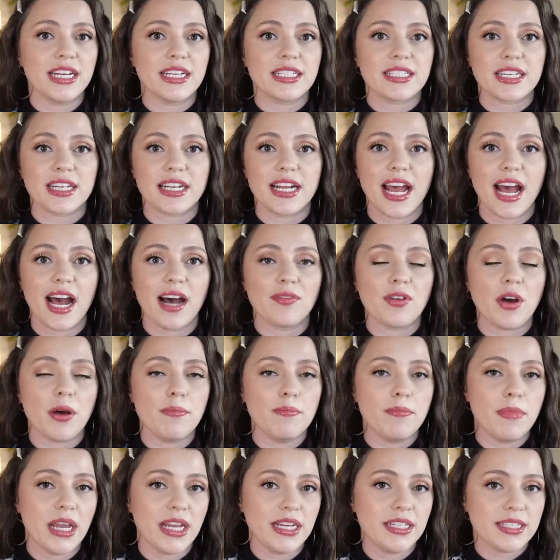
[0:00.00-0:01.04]
It's gonna have
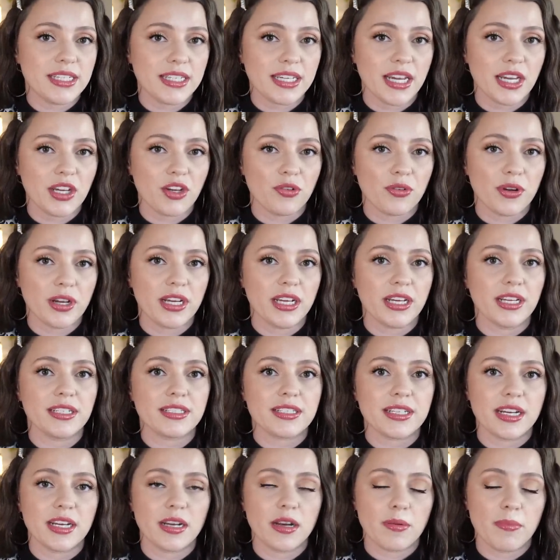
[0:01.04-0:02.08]
amazing ingredients
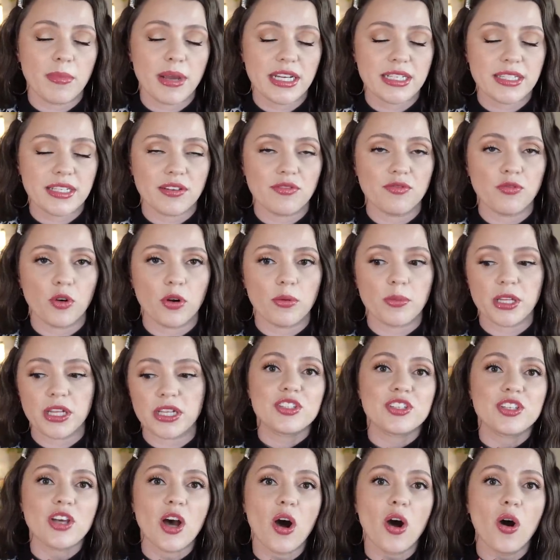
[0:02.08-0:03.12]
and an amazing formula.
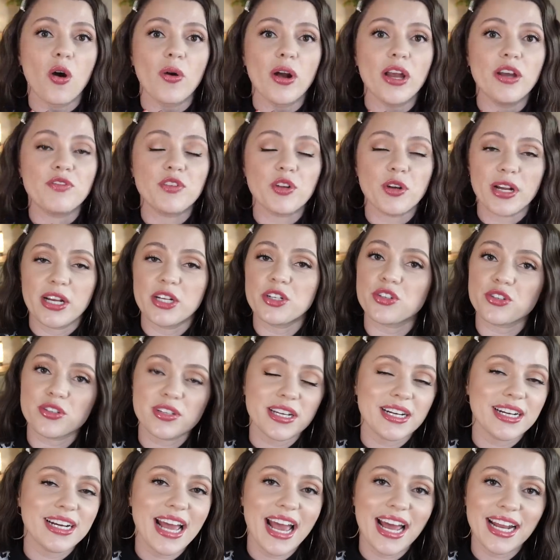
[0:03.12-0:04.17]
So if you're
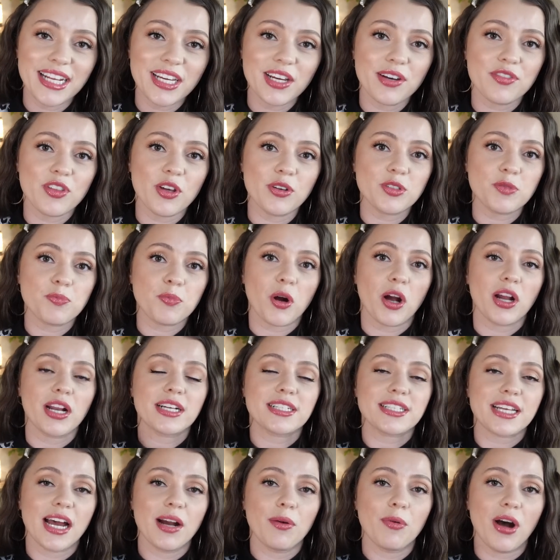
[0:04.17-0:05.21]
interested in any of those
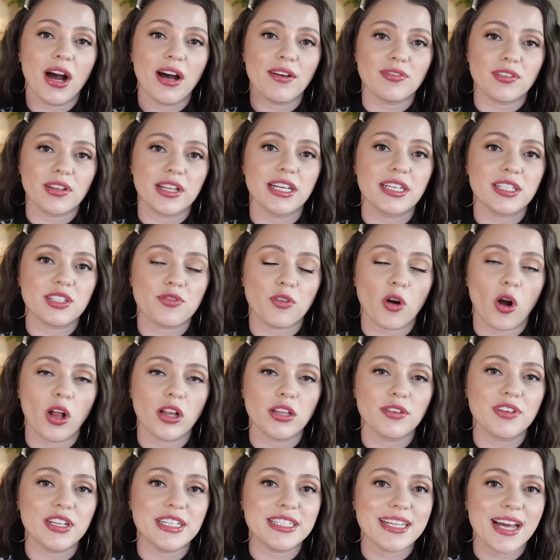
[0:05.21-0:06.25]
products, I will have links for all
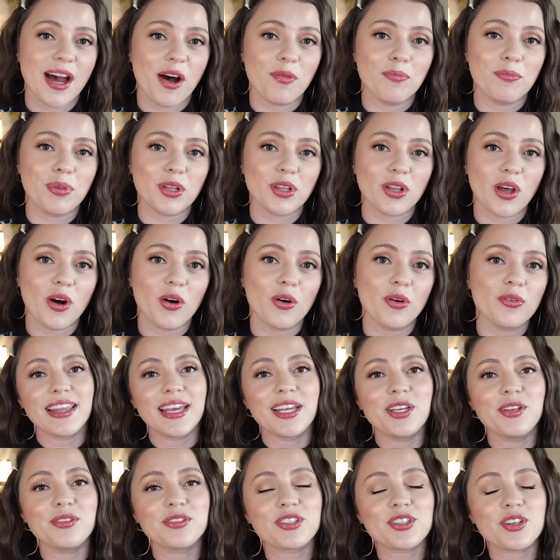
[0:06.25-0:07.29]
of it down below.
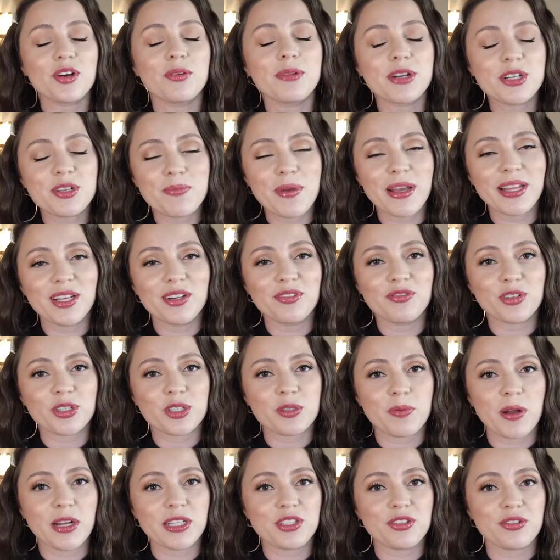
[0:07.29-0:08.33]
Thank you so much, Maelove, for
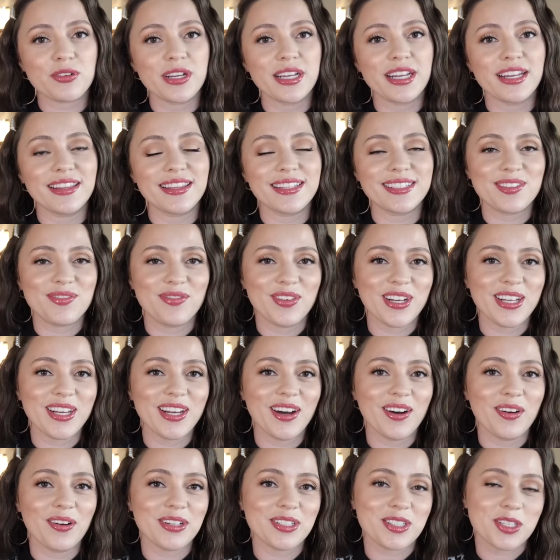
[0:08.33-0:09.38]
sponsoring this
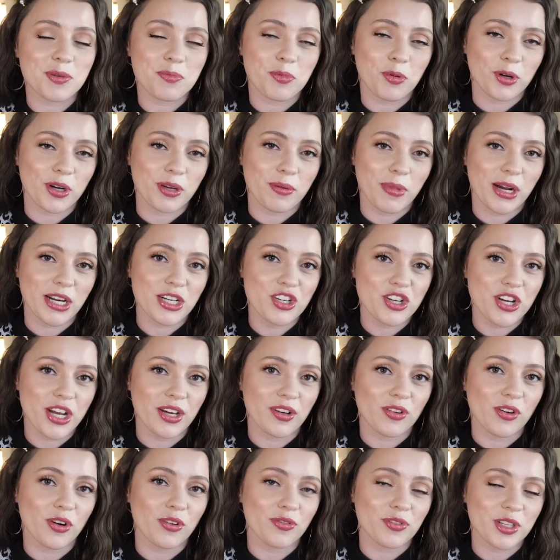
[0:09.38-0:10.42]
video and supporting my
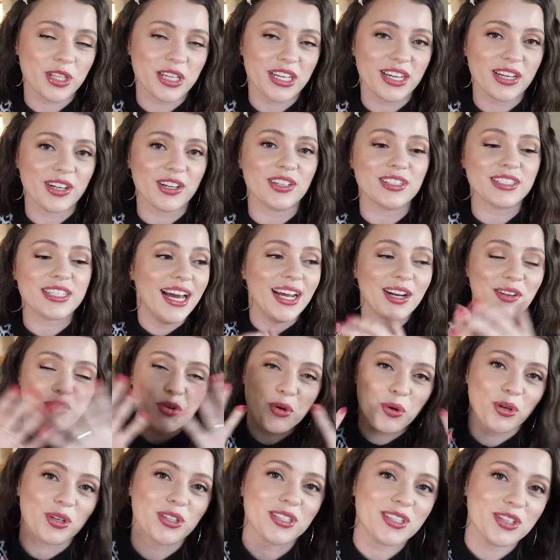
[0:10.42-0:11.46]
channel over the years, and of
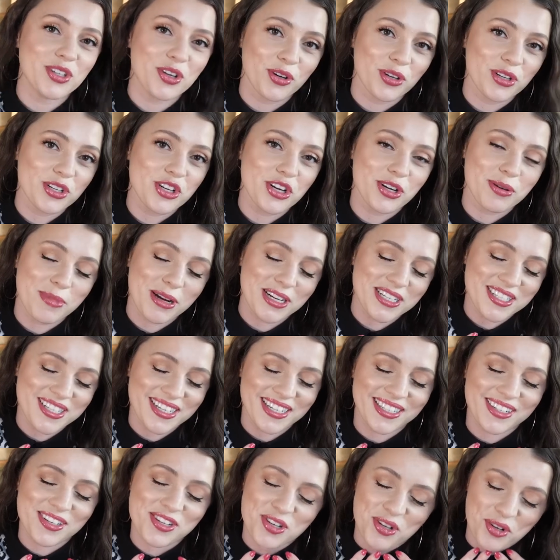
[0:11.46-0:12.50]
course, nourishing my
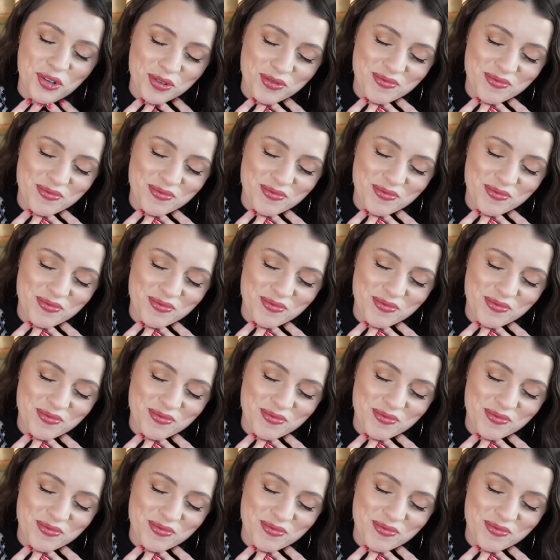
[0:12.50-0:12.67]
skin too.